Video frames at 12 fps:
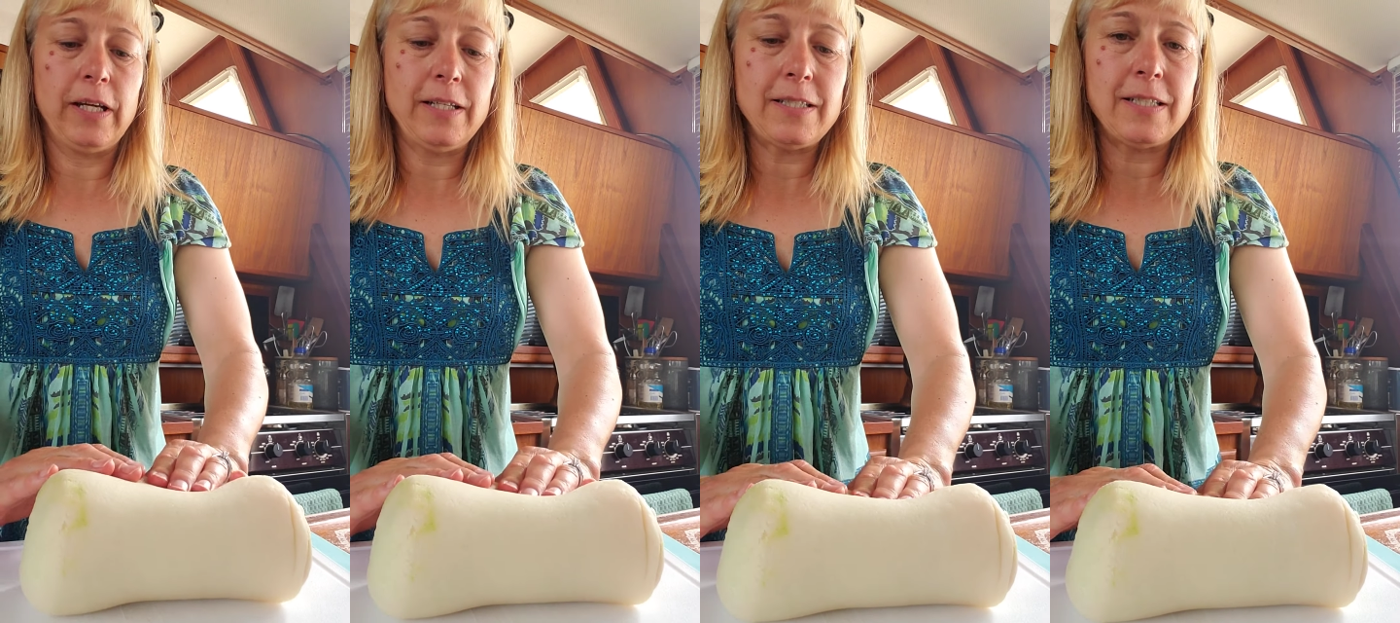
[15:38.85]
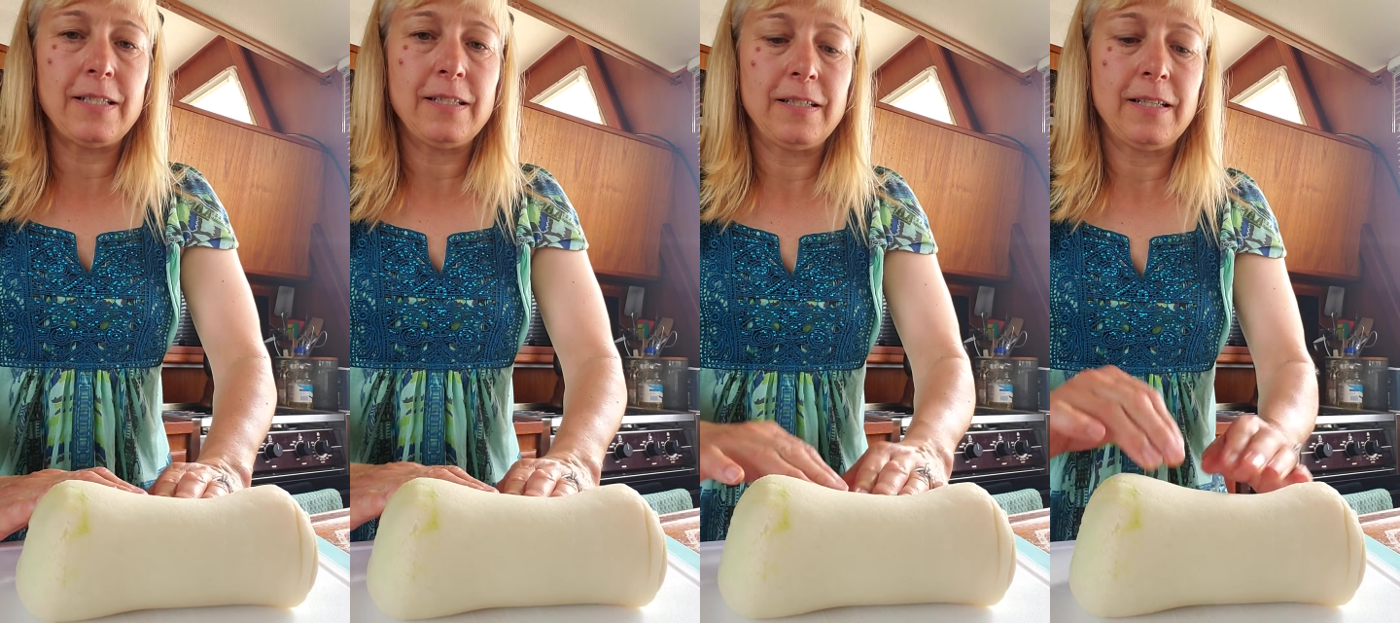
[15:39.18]

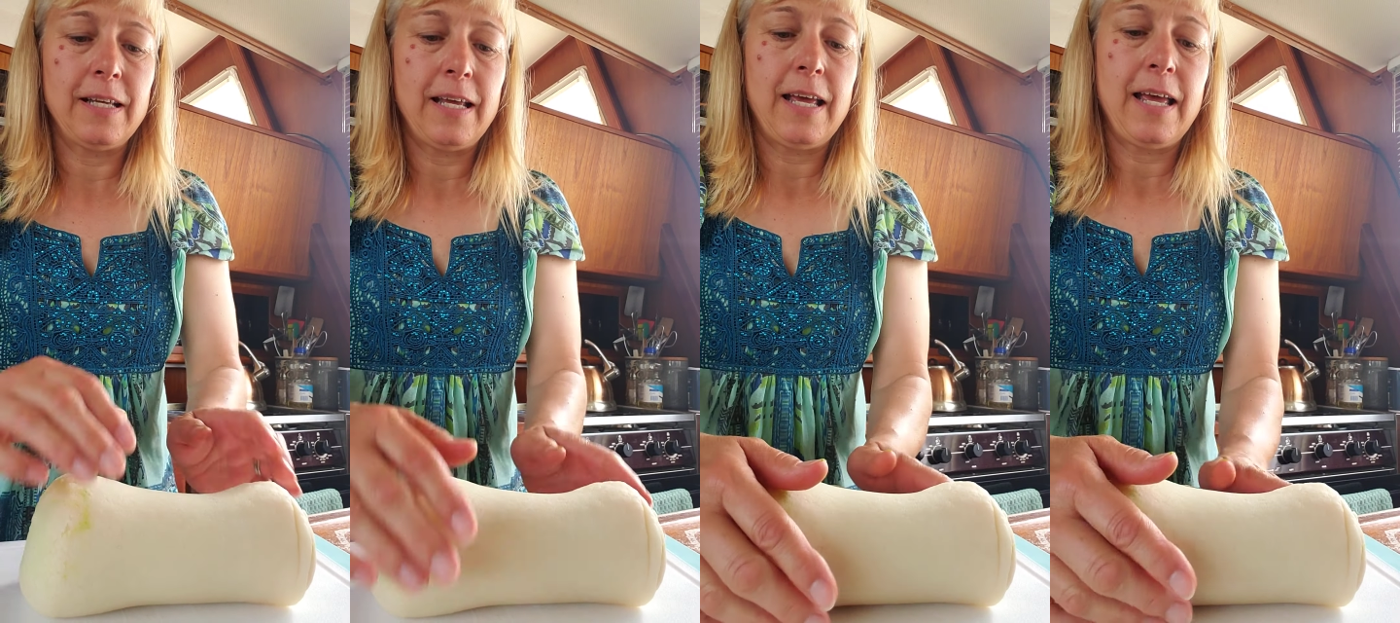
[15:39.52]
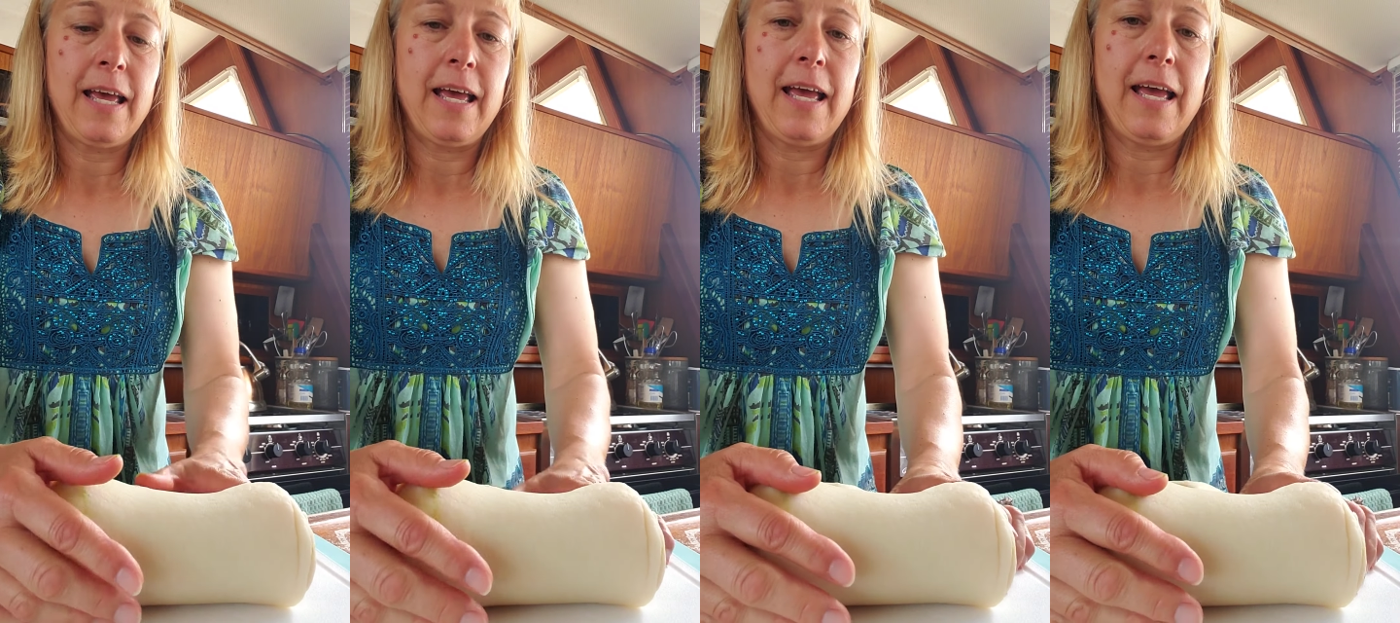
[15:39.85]
it,
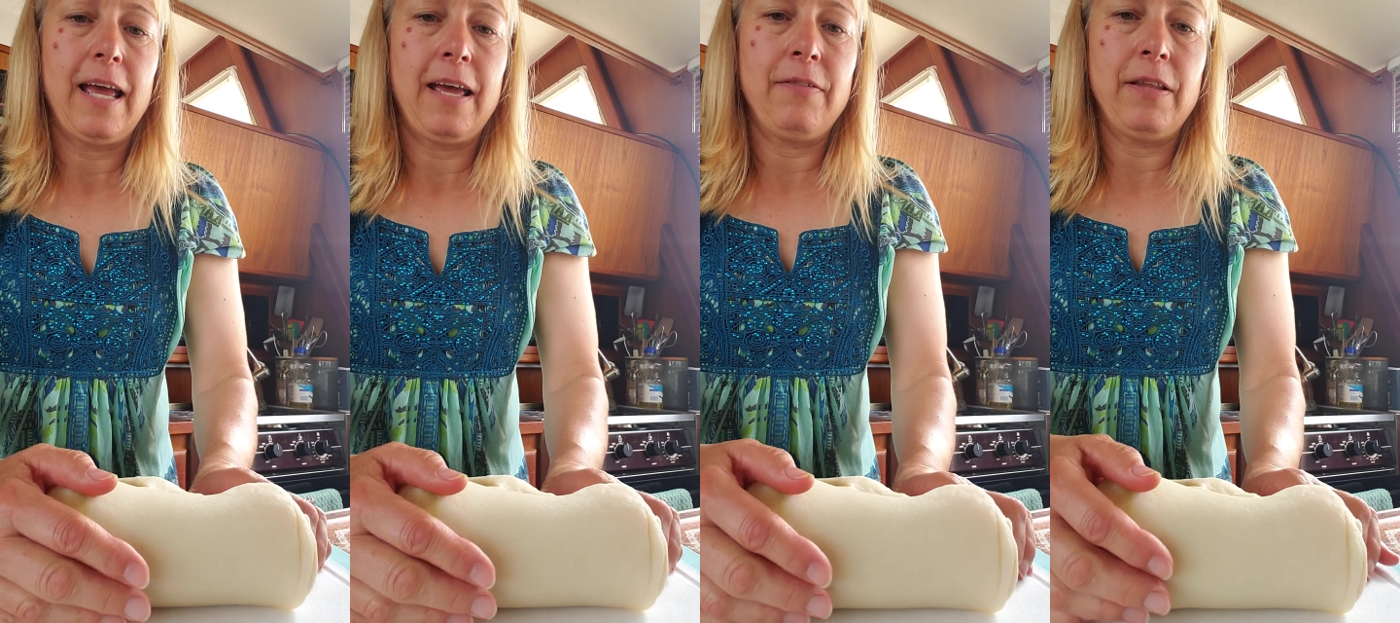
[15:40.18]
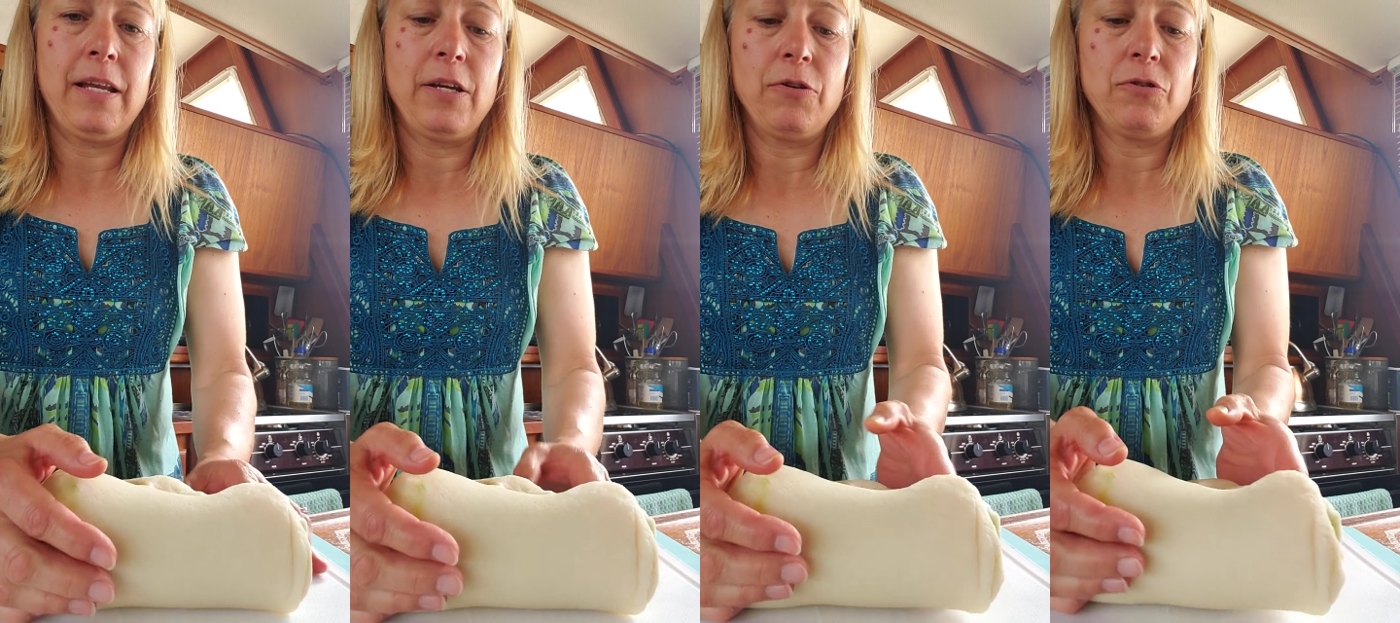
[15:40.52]
and
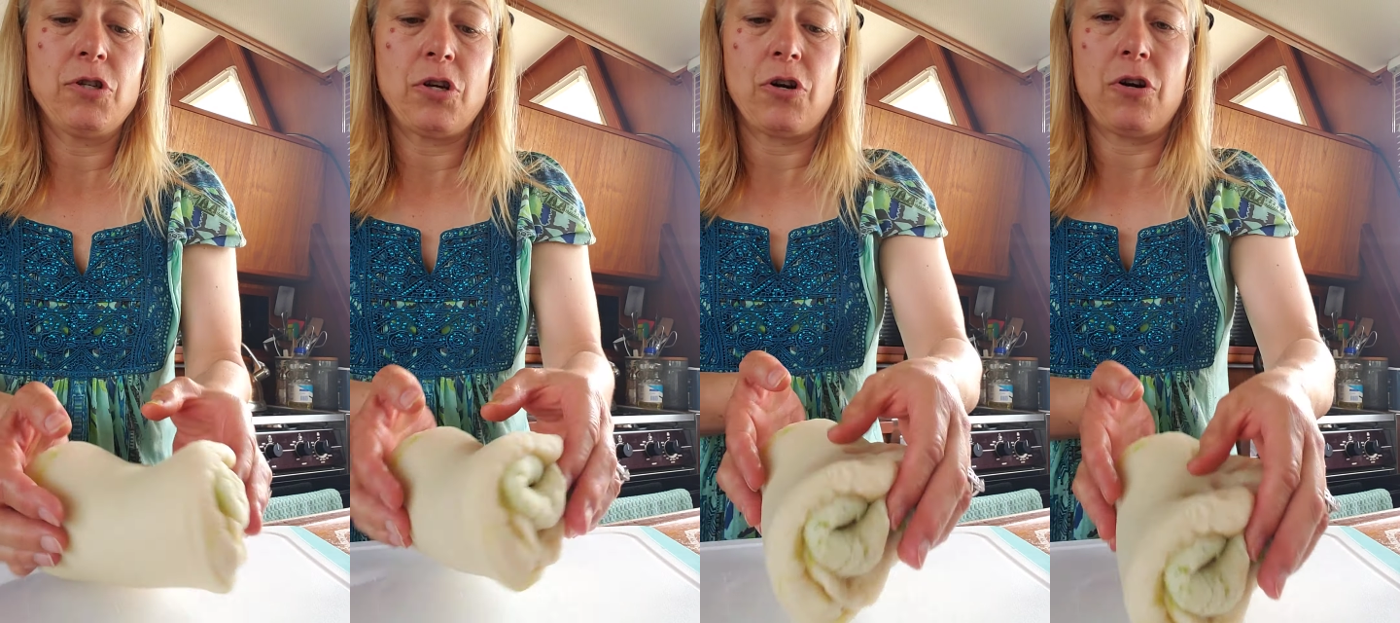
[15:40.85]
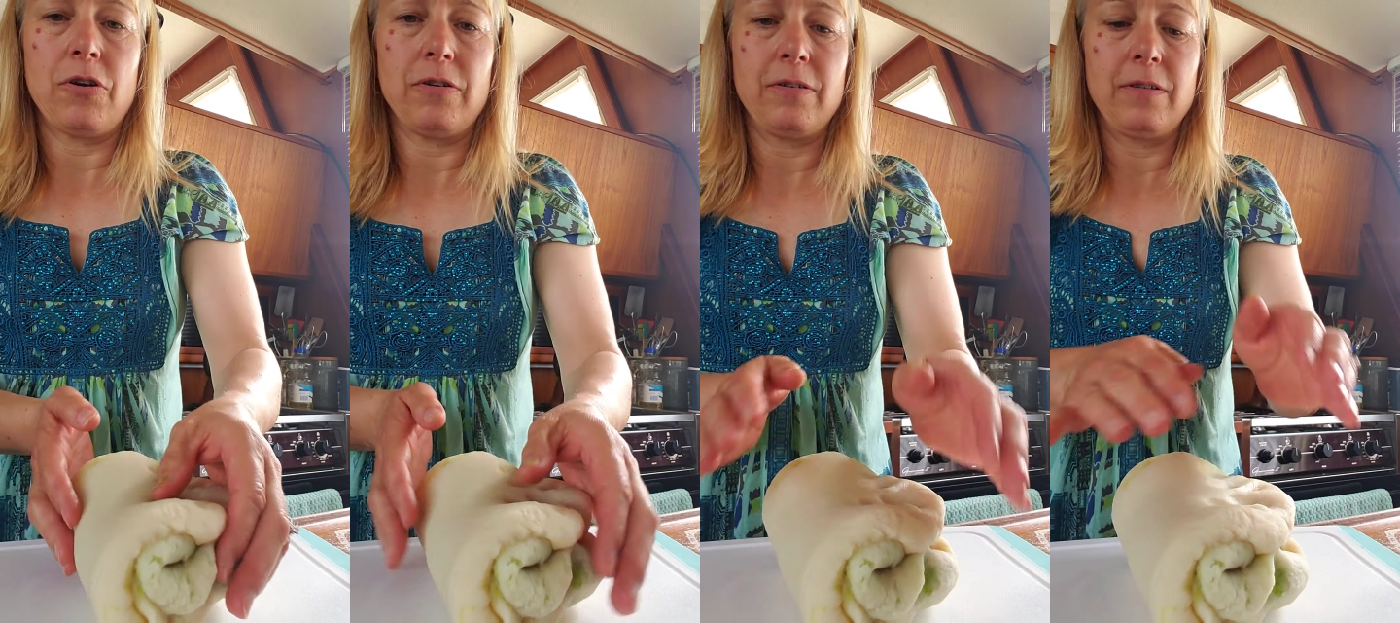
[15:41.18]
then you
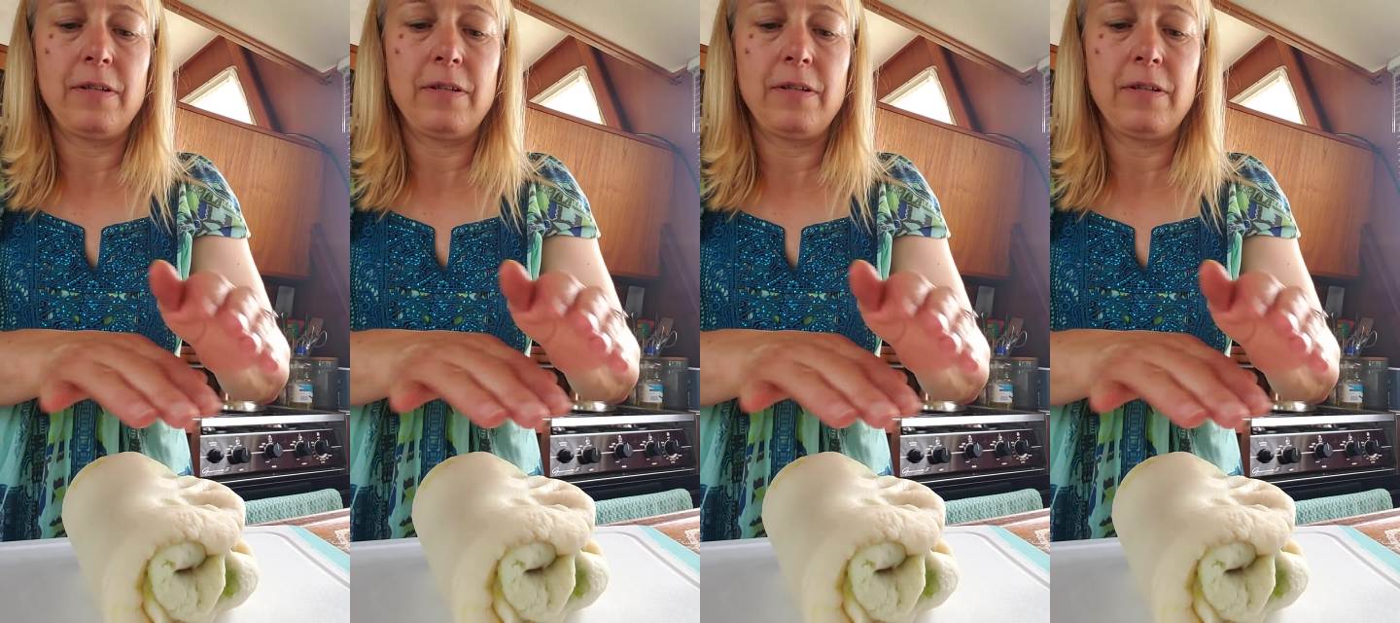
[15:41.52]
turn.